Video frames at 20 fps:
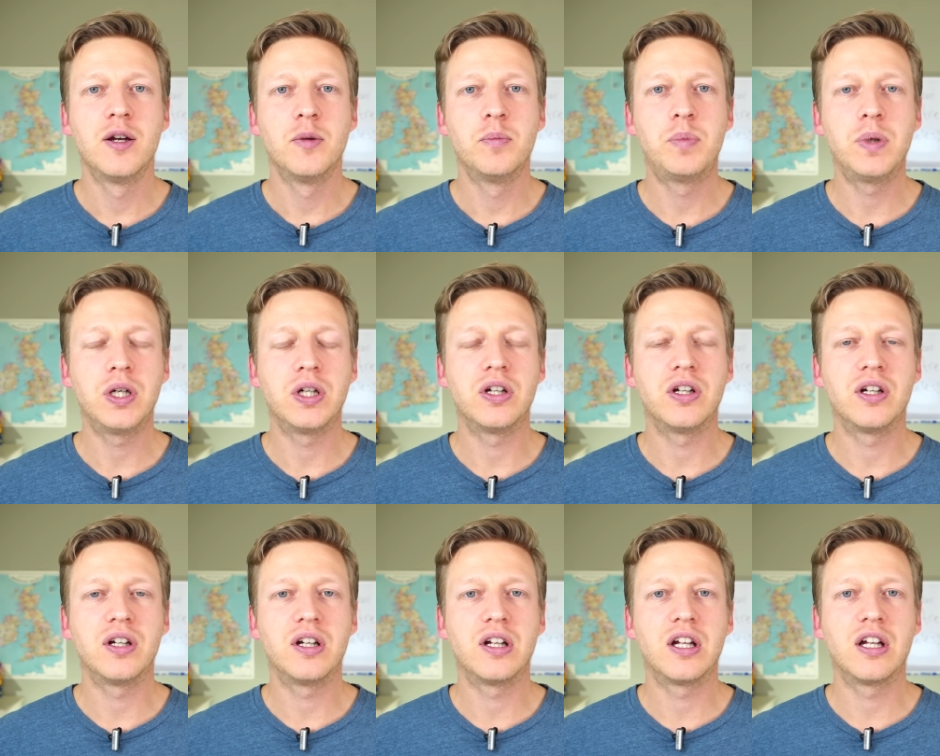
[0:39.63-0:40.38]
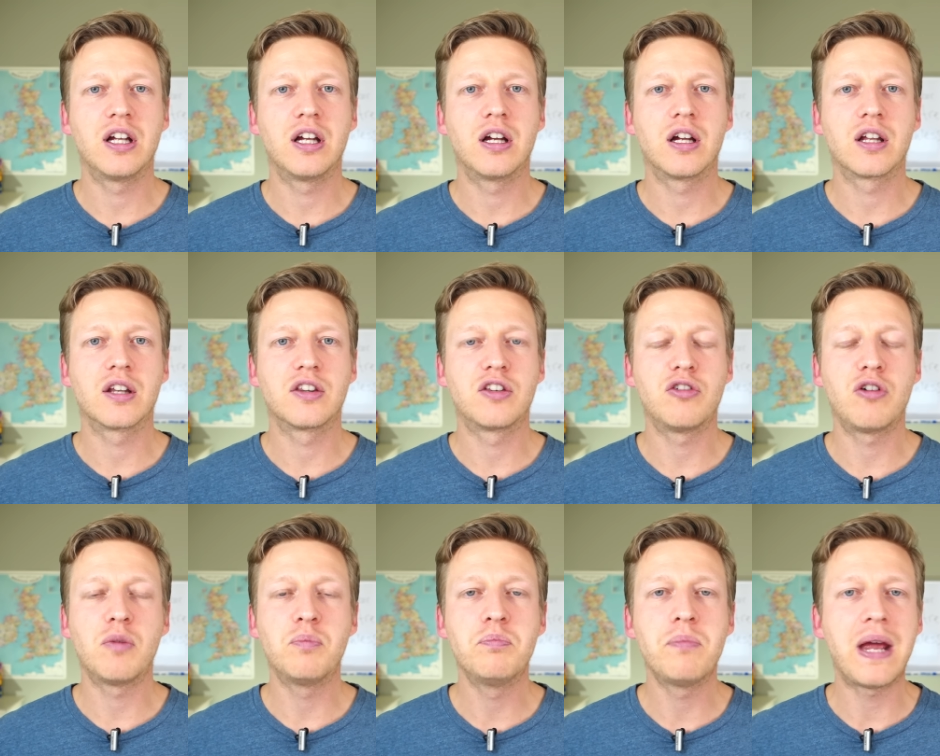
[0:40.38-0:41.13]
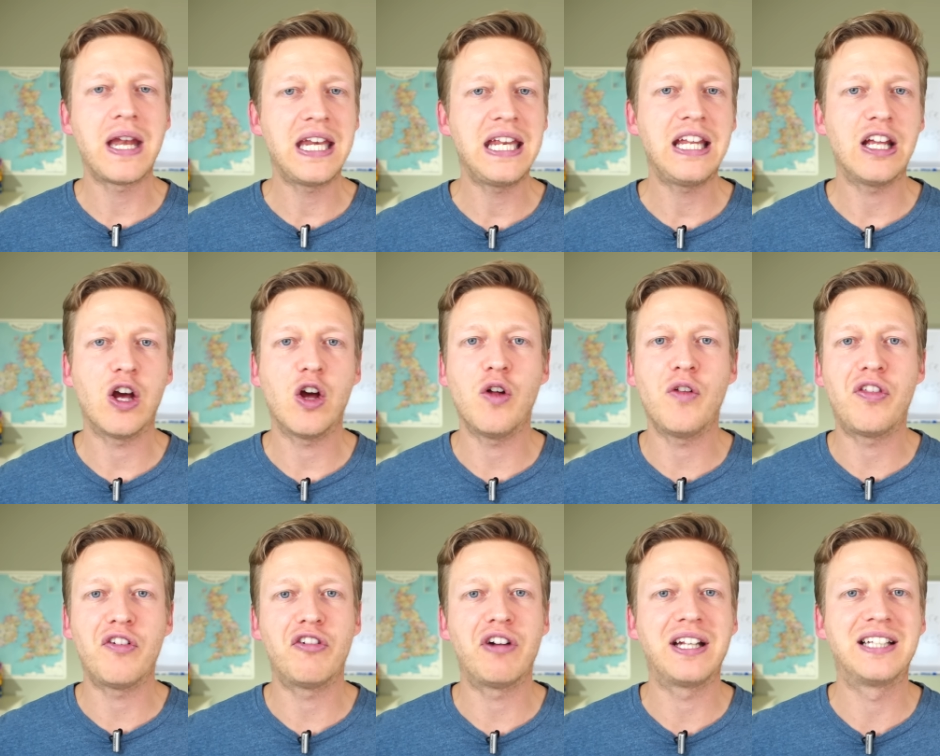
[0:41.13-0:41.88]
But there are many
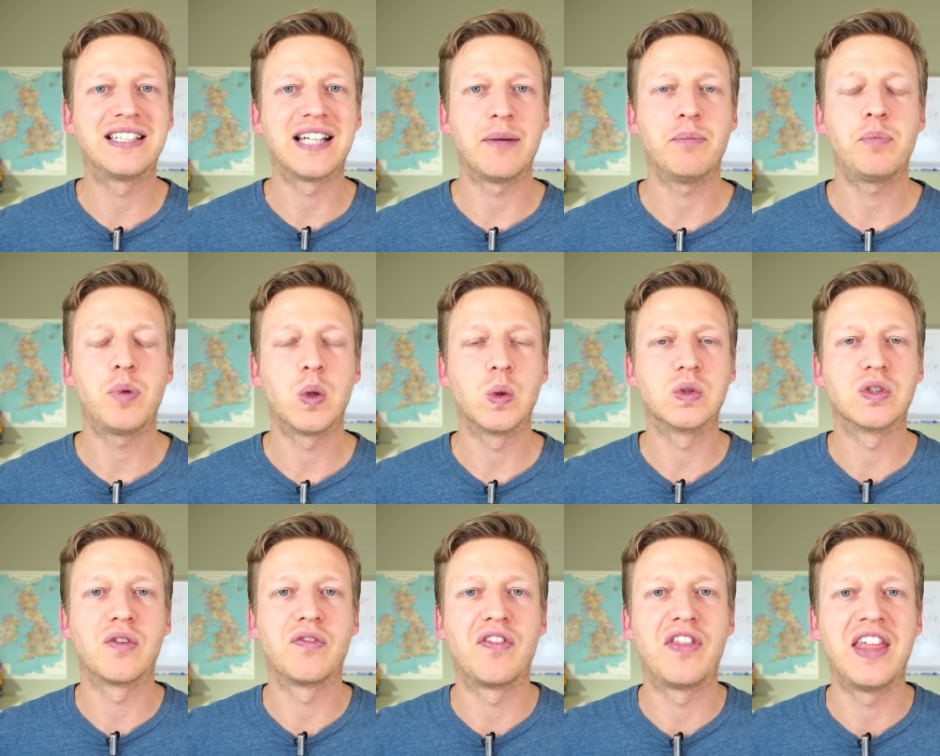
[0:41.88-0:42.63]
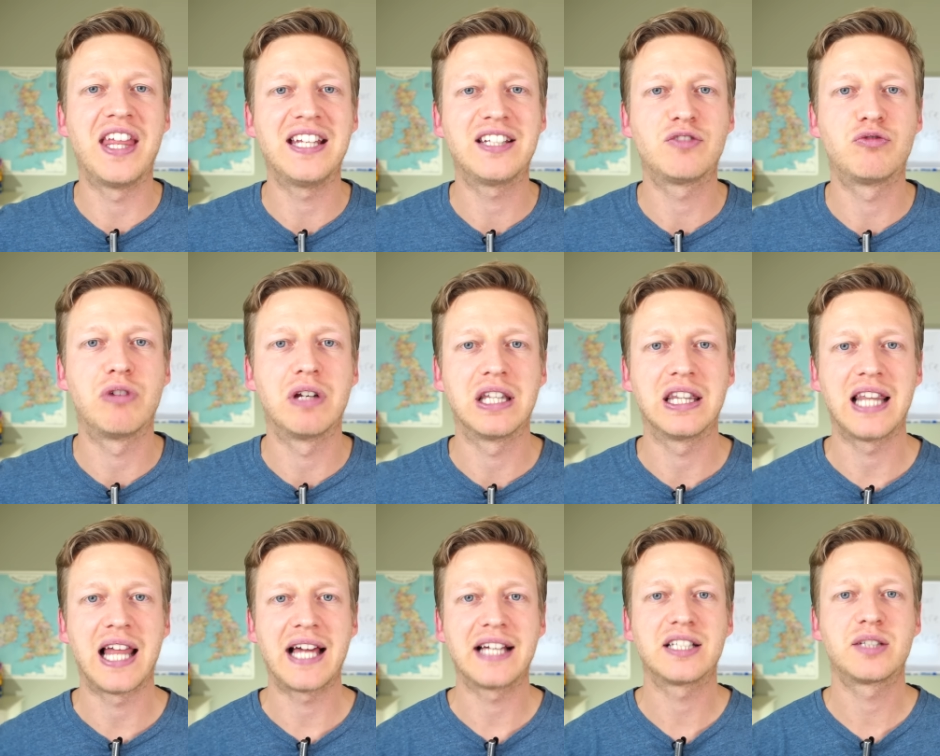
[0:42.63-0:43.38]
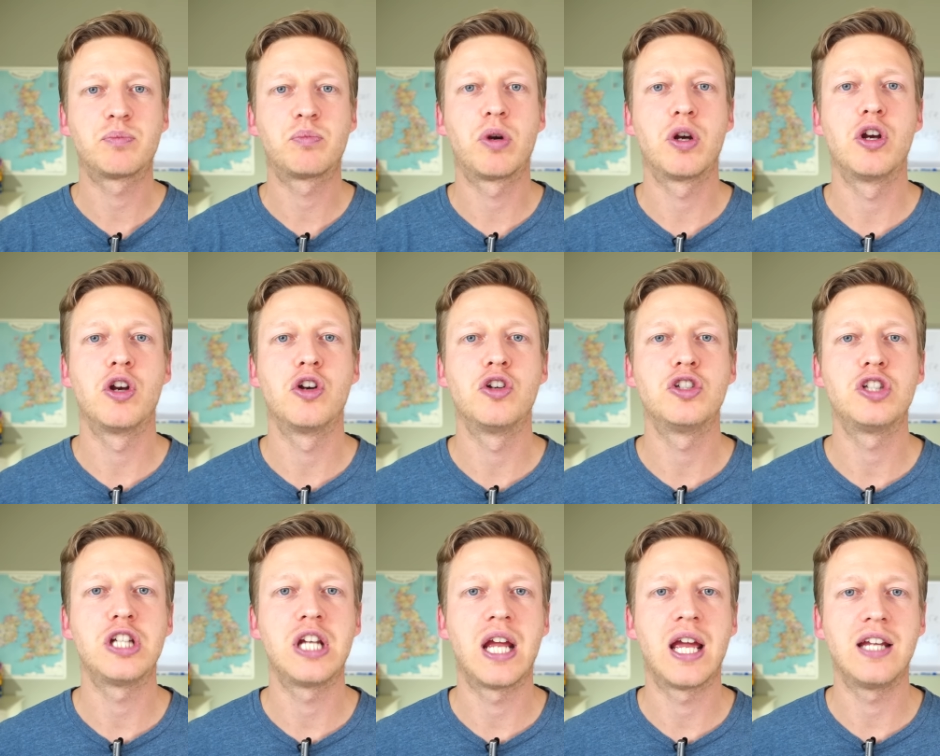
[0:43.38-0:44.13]
other examples of this relaxed
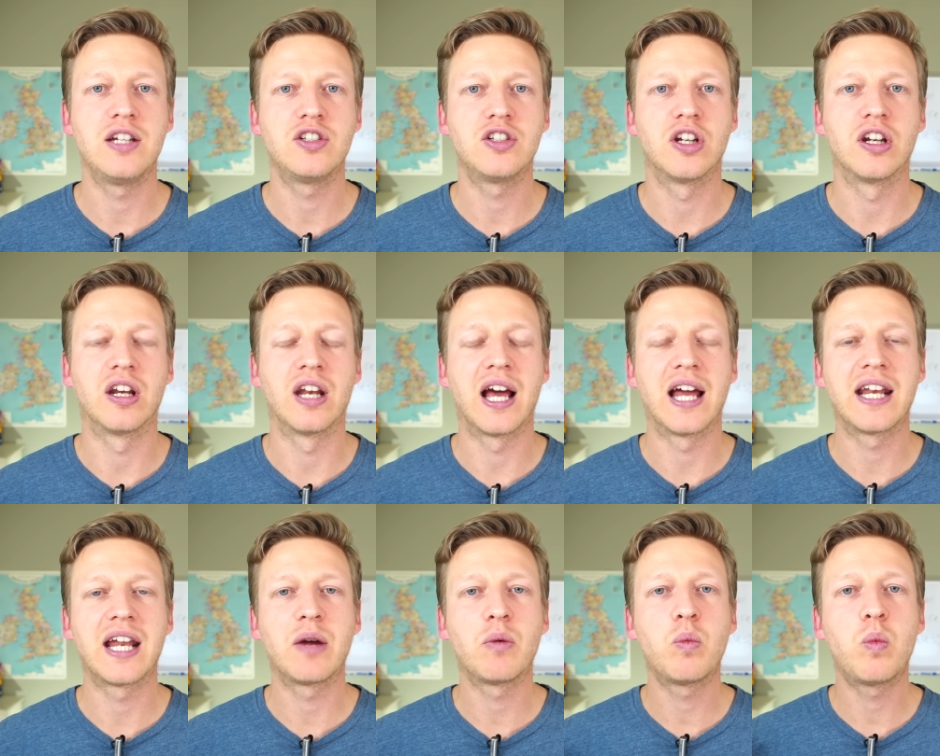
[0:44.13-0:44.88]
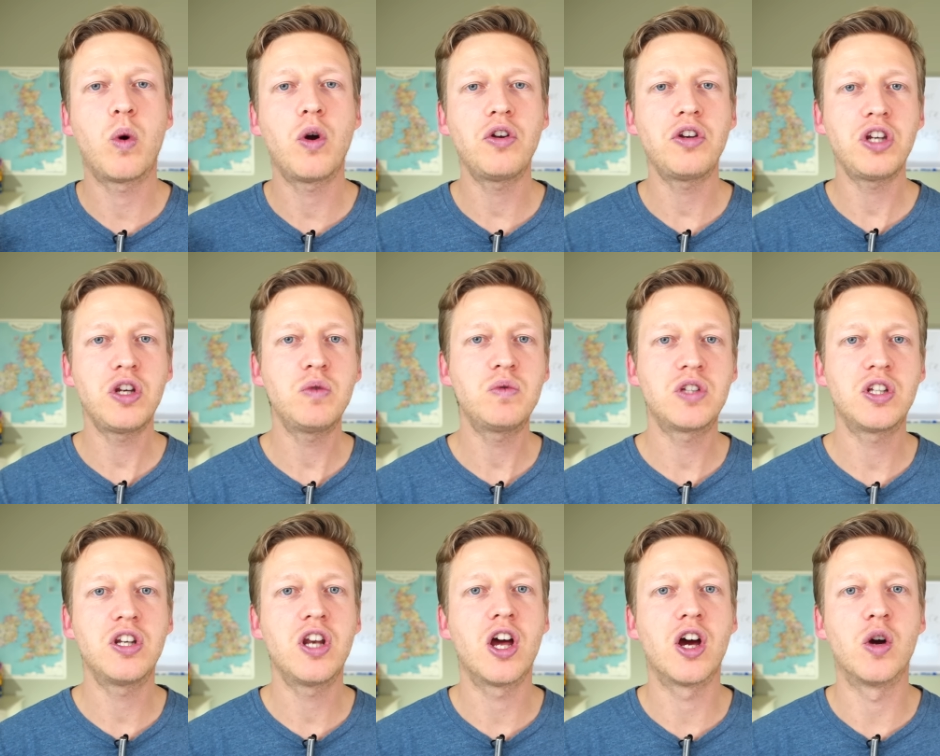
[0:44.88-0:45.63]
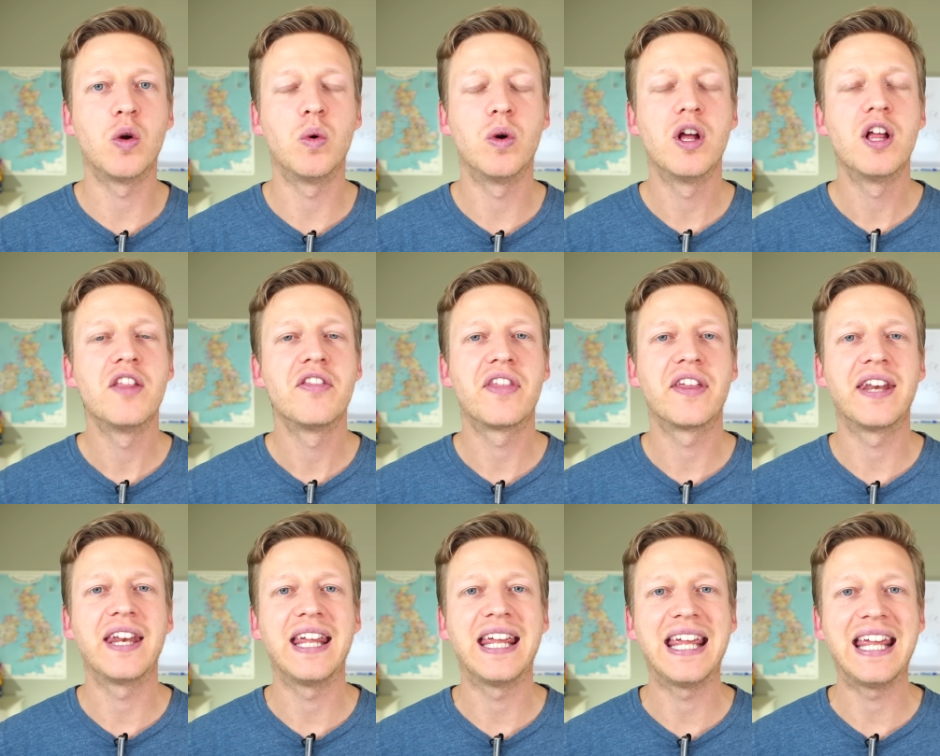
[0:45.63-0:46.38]
pronunciation, and I want you to know
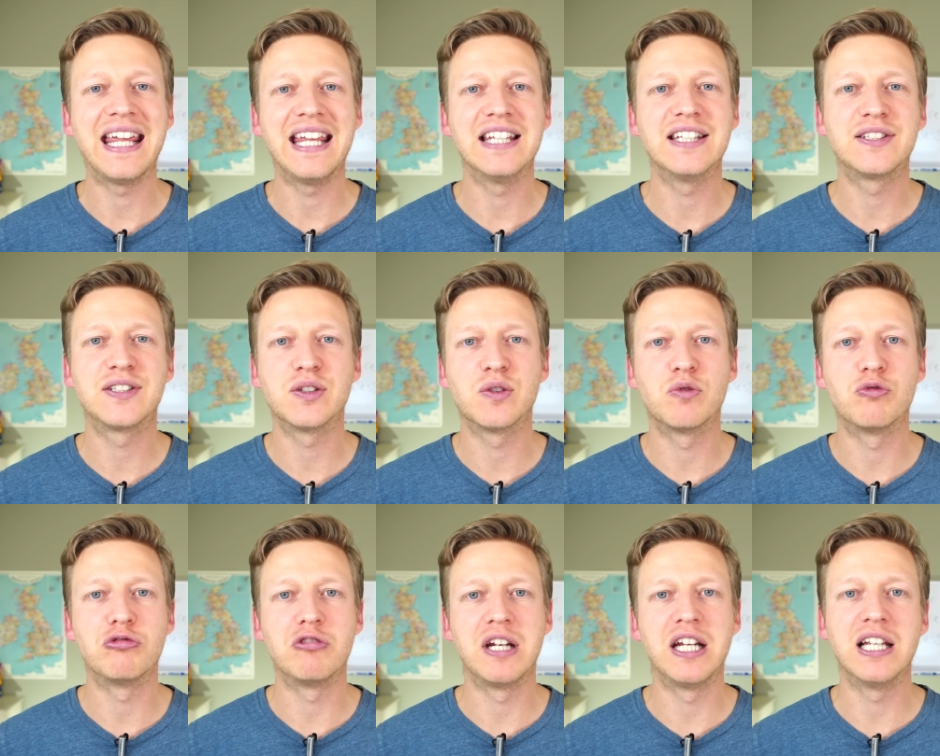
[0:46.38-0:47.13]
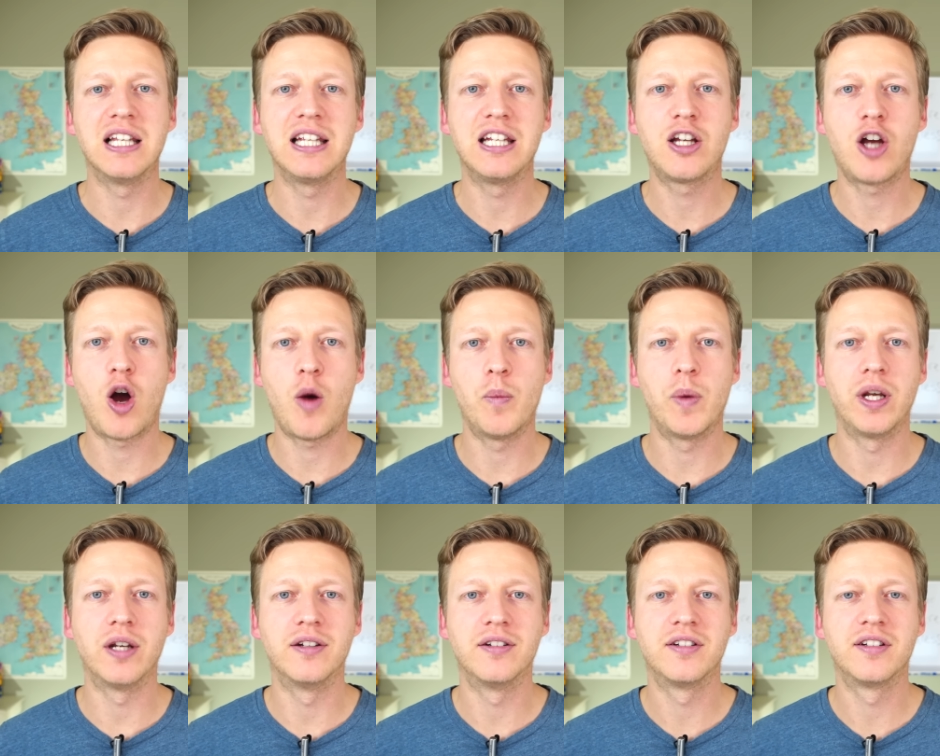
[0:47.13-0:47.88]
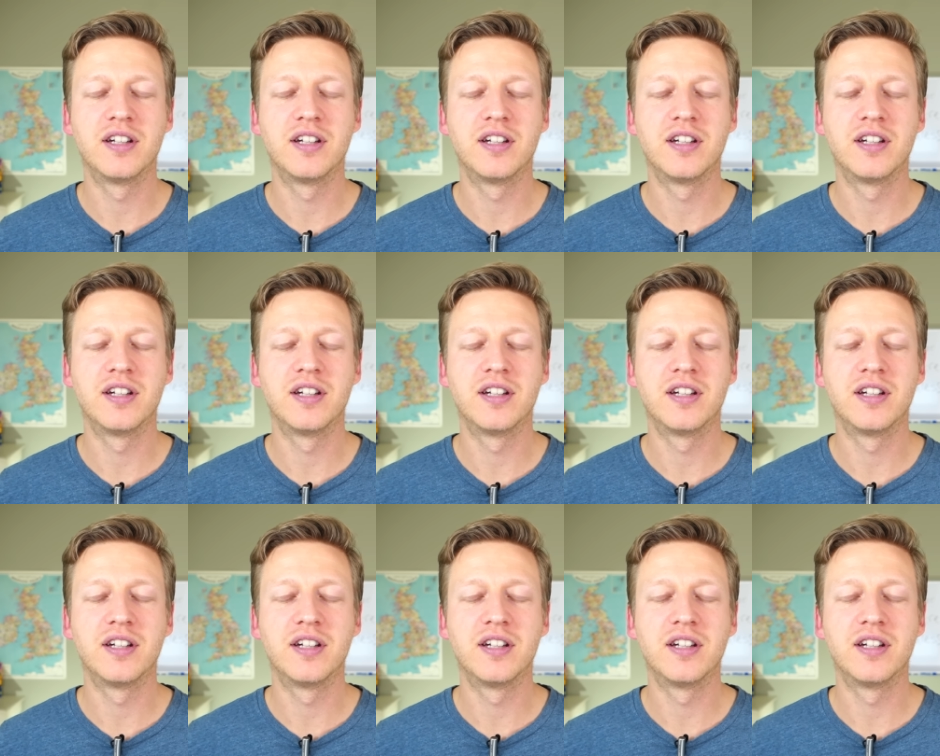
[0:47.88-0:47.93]
that it is really common.